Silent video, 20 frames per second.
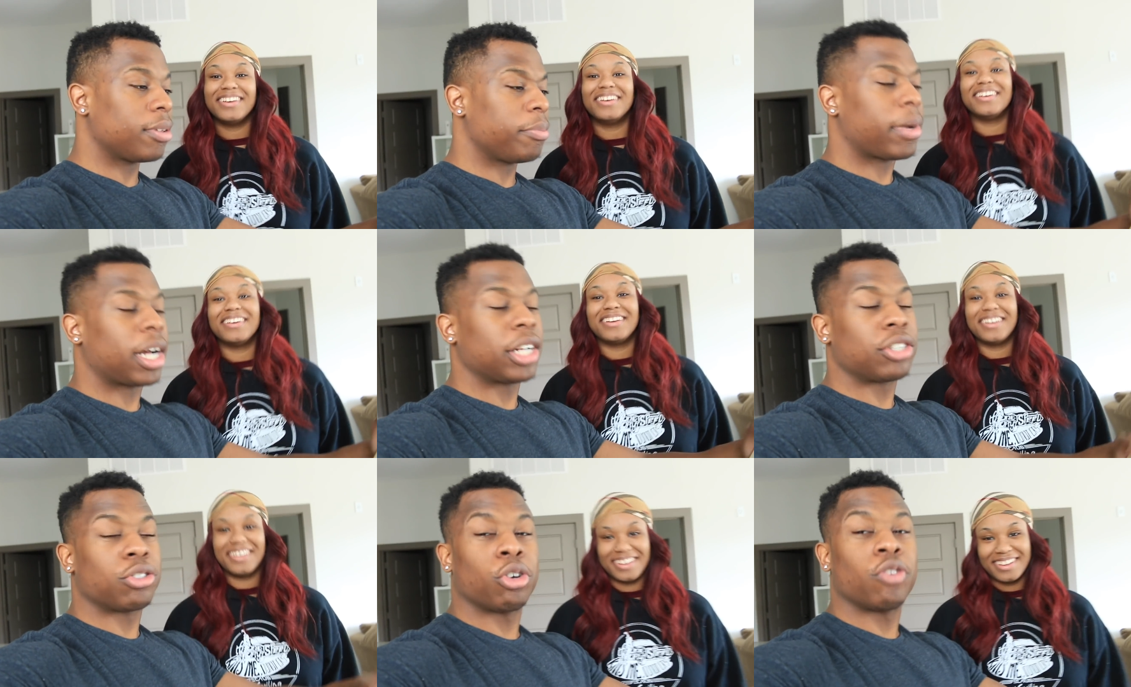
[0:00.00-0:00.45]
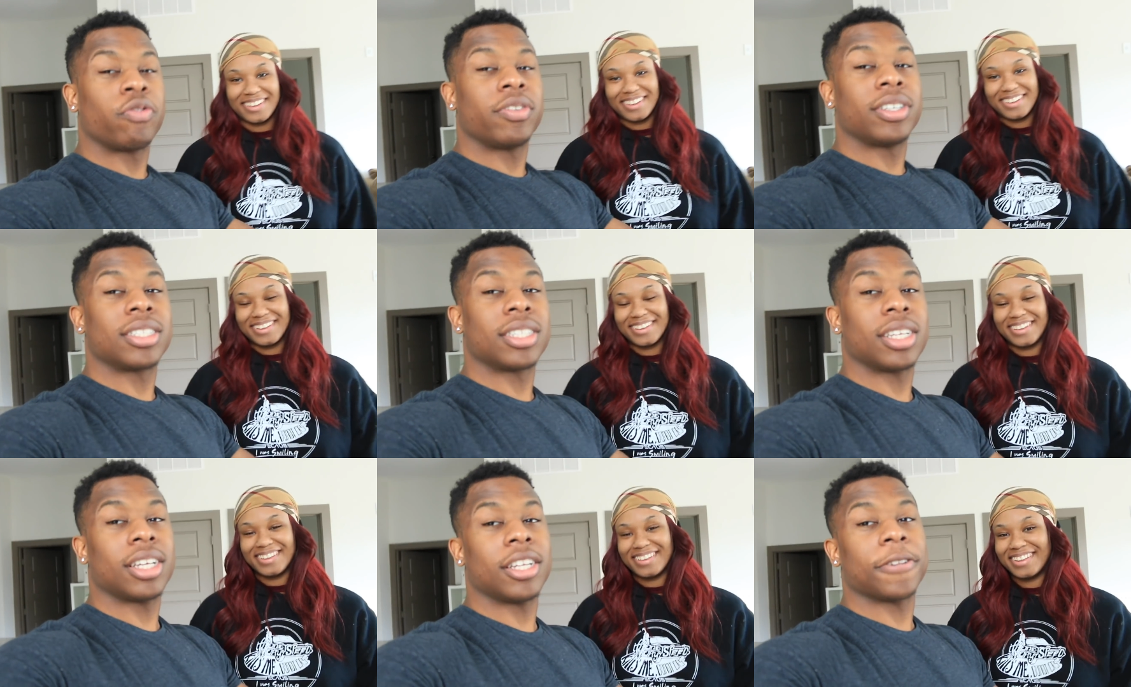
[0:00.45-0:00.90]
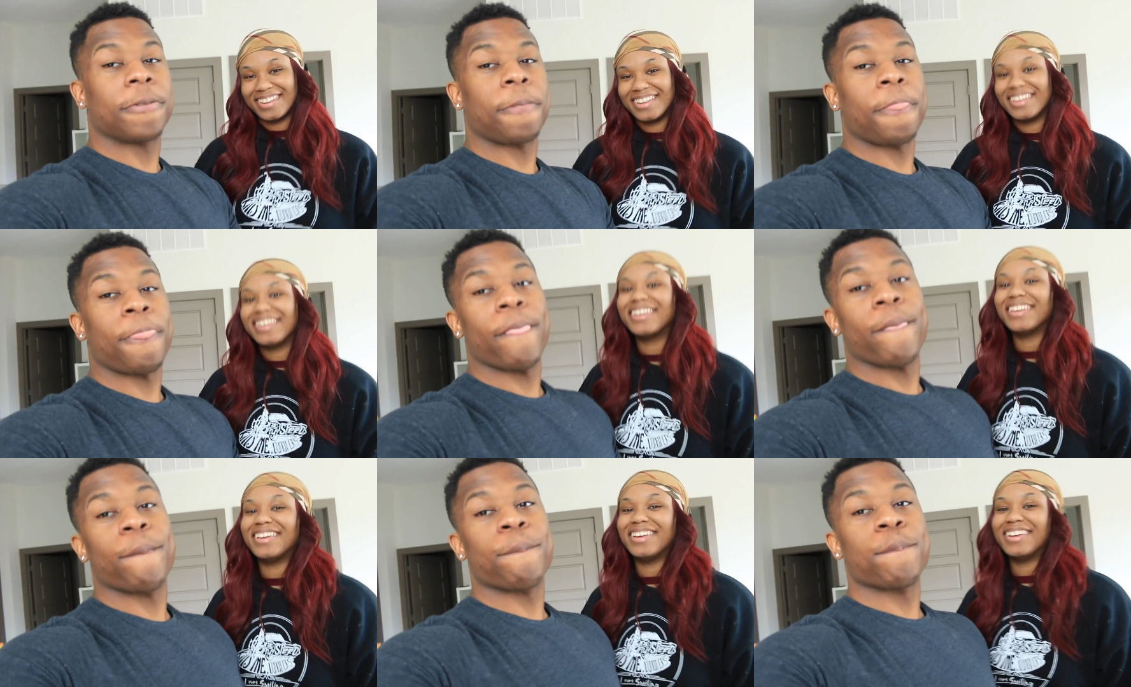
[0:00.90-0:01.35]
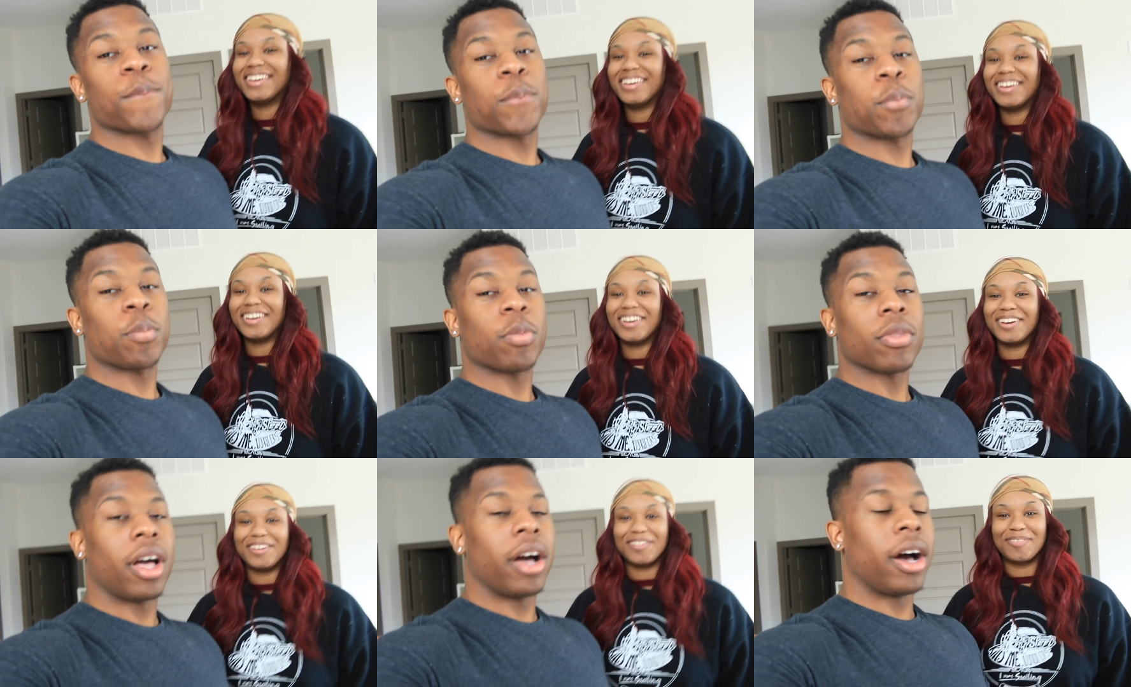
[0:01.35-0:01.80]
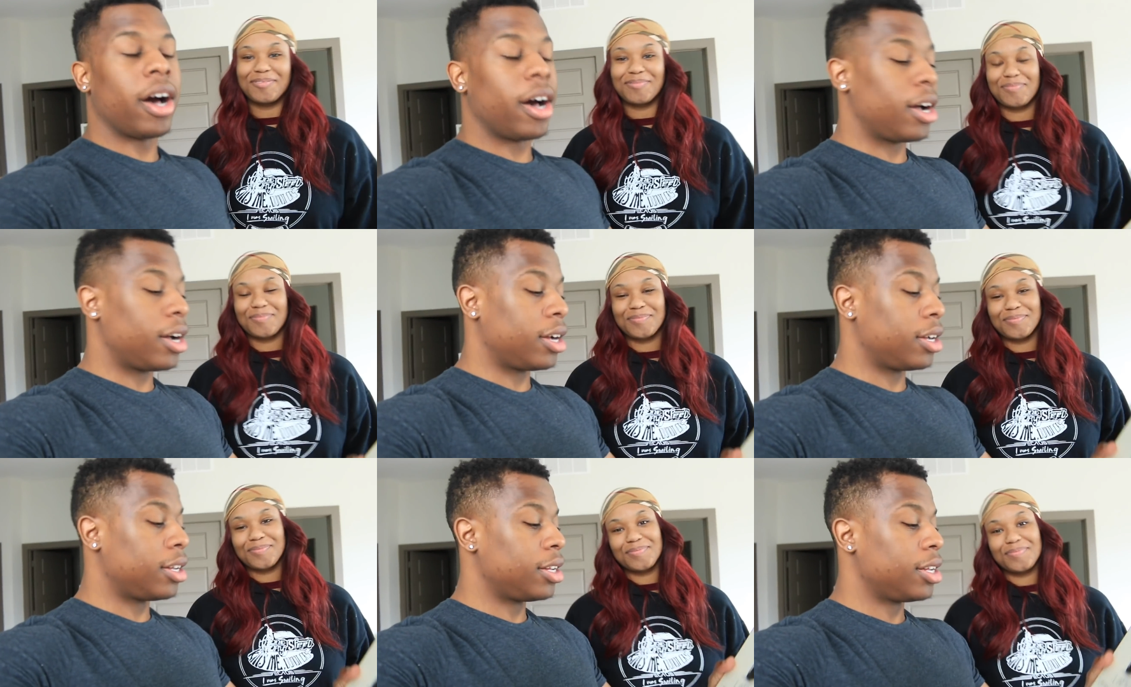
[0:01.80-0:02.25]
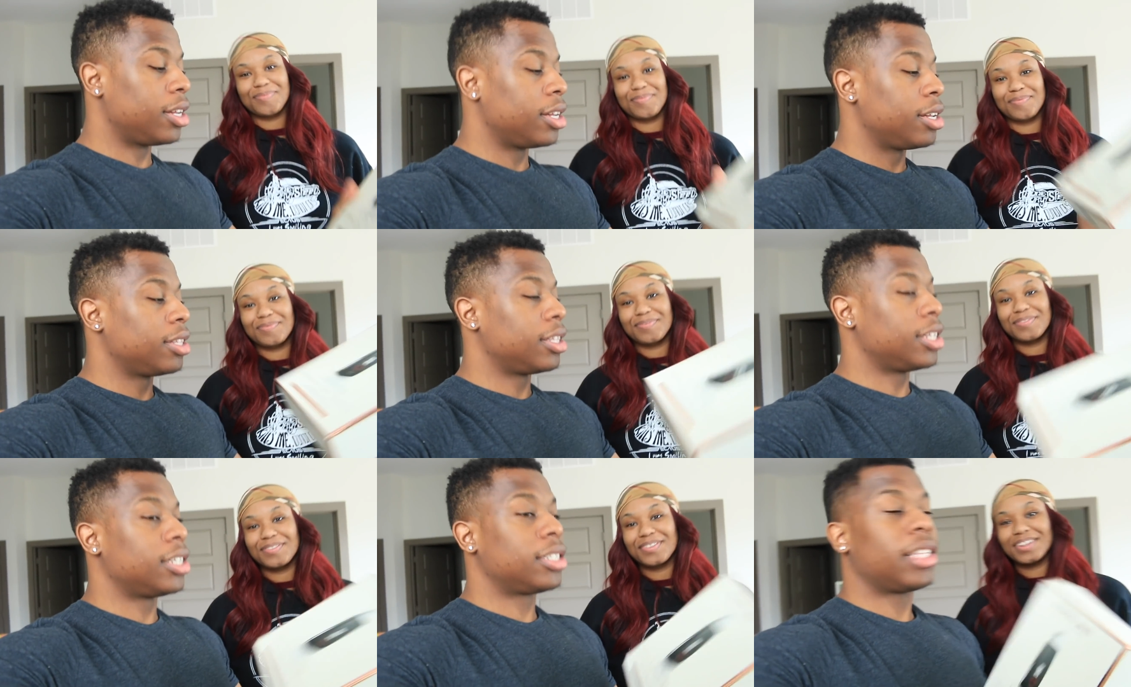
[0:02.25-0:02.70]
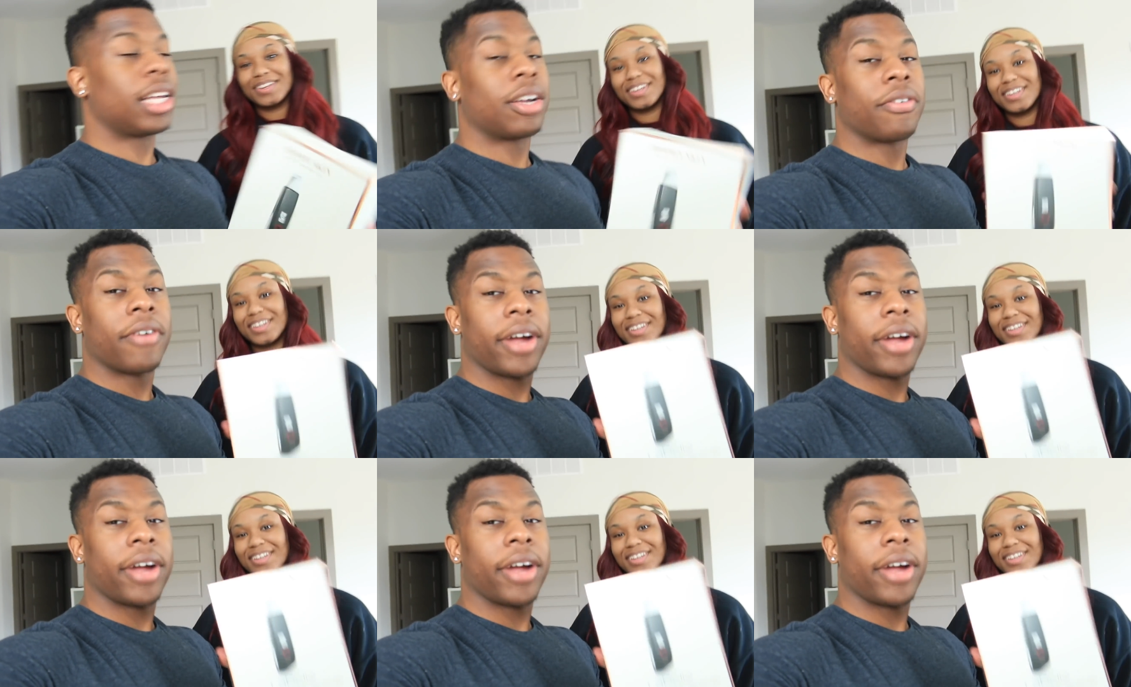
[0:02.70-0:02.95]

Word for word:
Speaker 1: by Trophy Skin. Uh, this thing